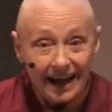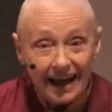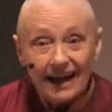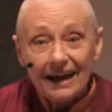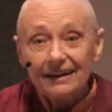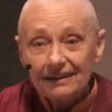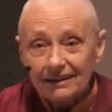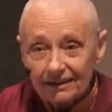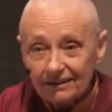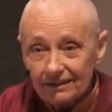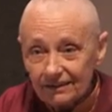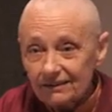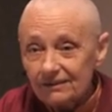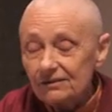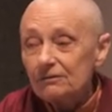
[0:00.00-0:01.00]
And
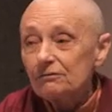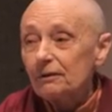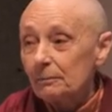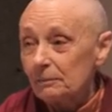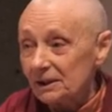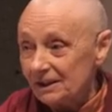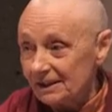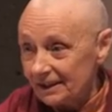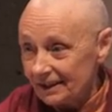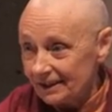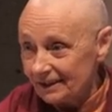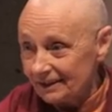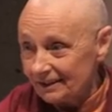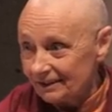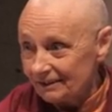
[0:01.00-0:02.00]
this is the remedy,
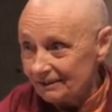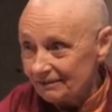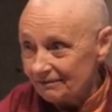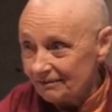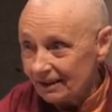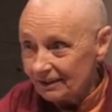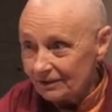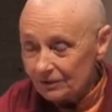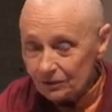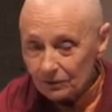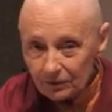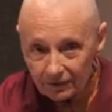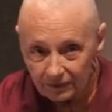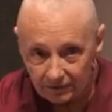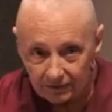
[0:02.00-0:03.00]
right? So
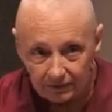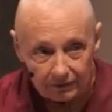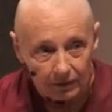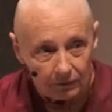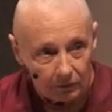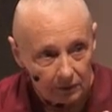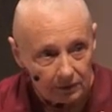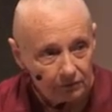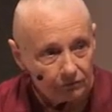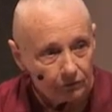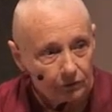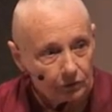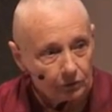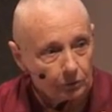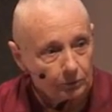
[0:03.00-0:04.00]
this is what the
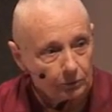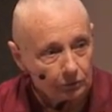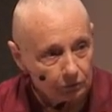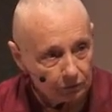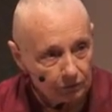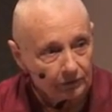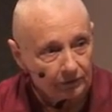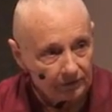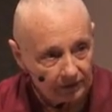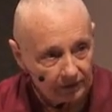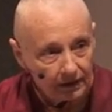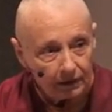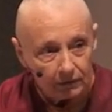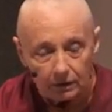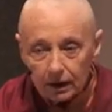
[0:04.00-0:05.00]
Four Noble Truths are set
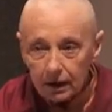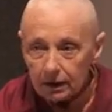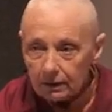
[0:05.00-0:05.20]
out like,